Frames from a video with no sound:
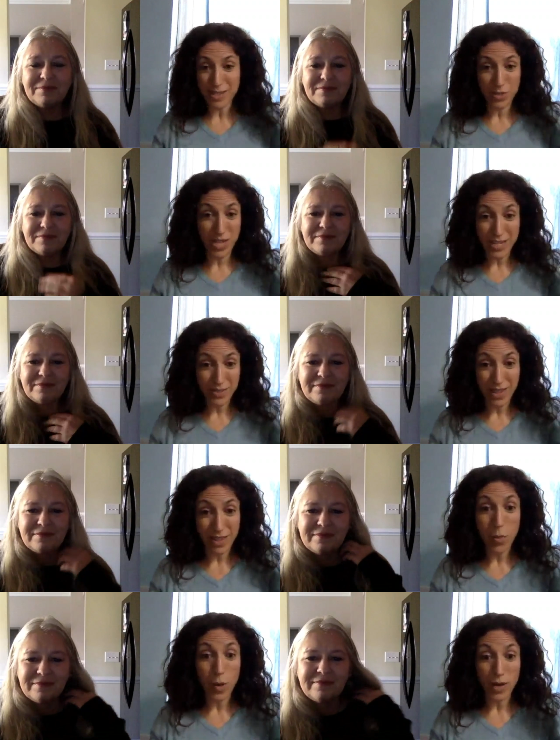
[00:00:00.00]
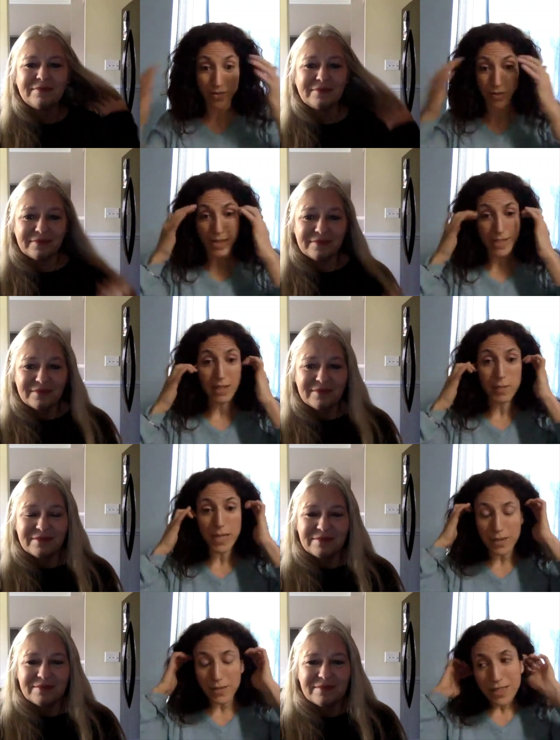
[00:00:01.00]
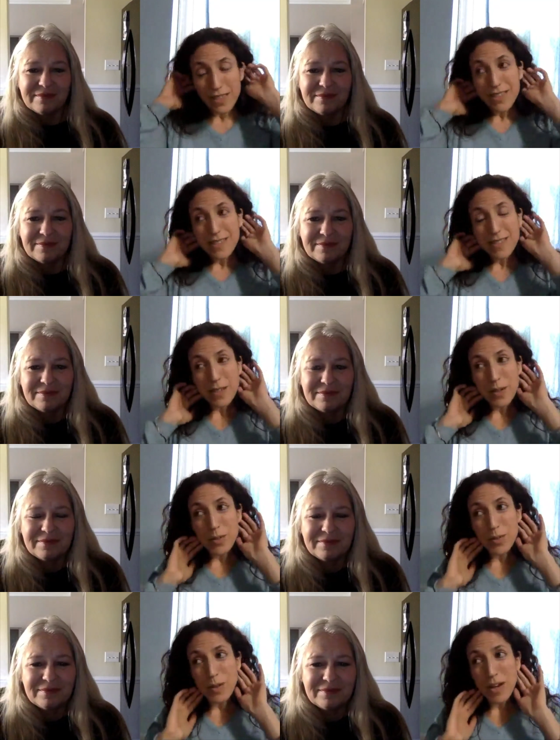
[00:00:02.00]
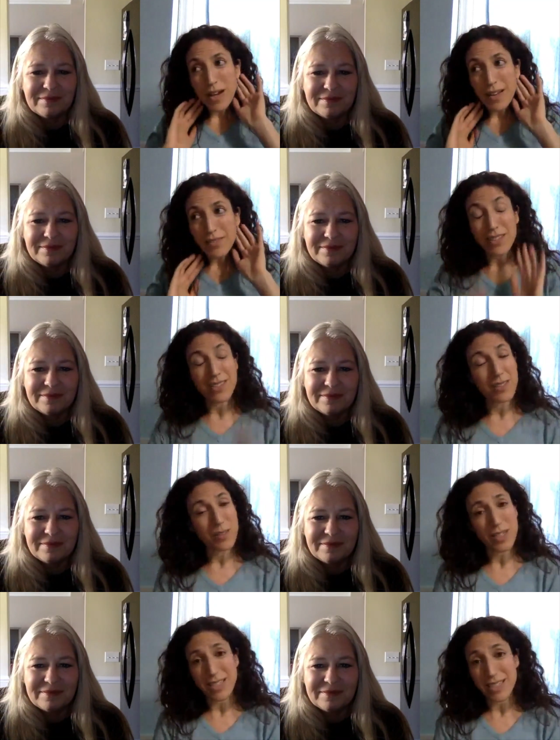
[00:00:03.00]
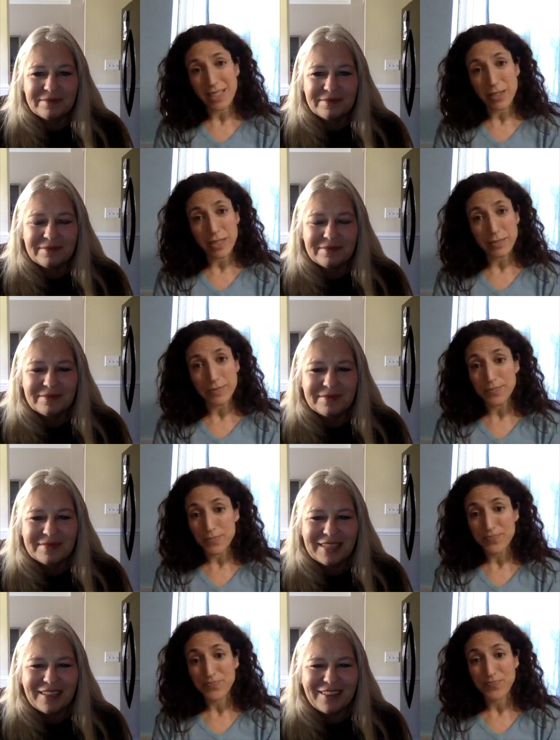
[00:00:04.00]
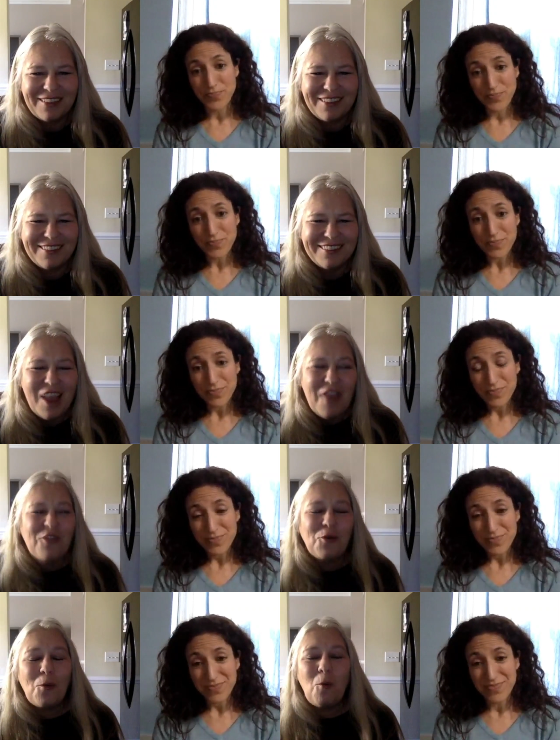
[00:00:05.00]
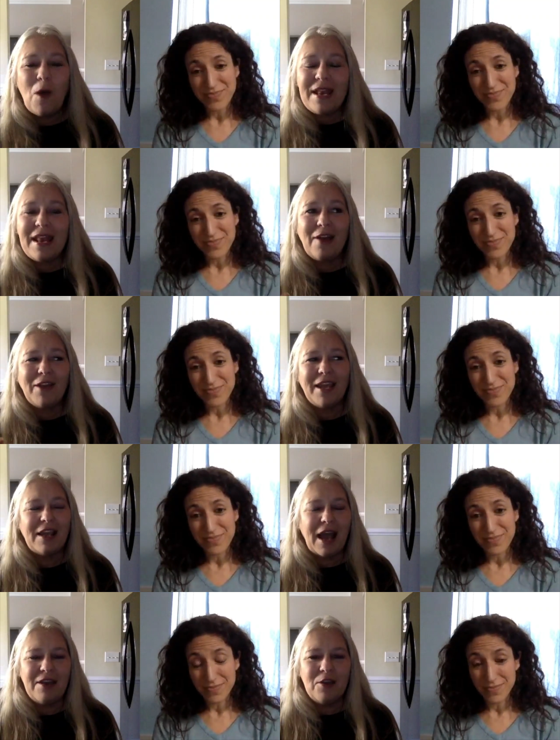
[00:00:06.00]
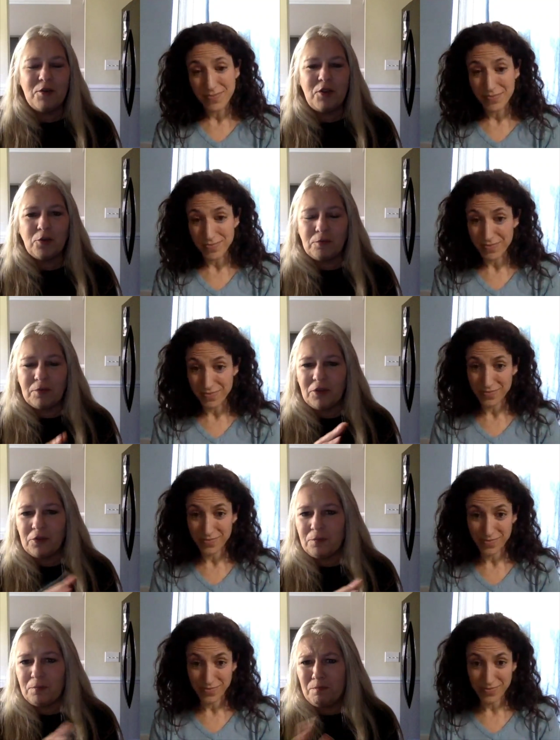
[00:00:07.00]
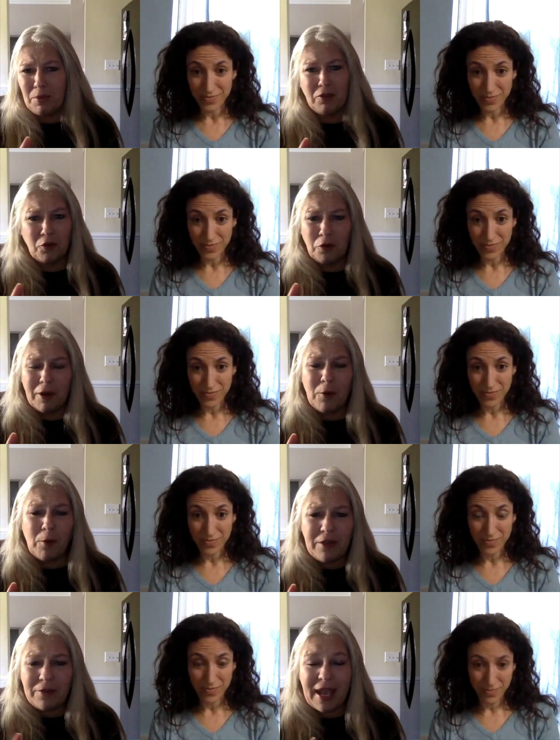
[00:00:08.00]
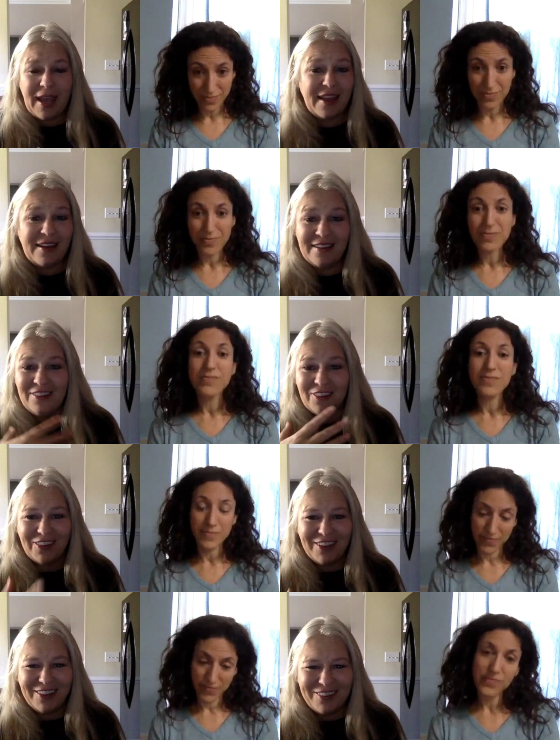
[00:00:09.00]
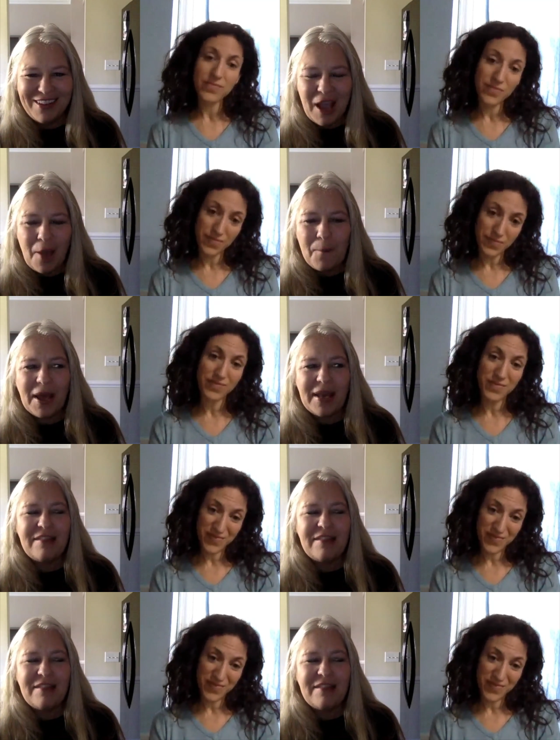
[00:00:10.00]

Speaker 1: that we're not even aware of or thinking about. So I felt so lucky to do it. Oh,
Speaker 2: so what, okay, I know you're, you're book touring when you can and you're, you know, but